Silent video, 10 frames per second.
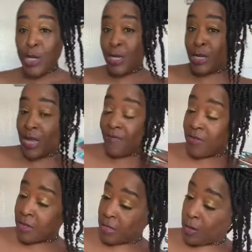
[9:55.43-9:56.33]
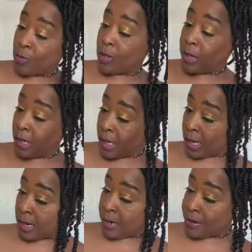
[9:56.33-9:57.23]
Get that video
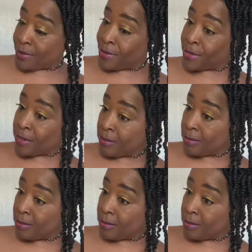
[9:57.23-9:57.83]
cleared.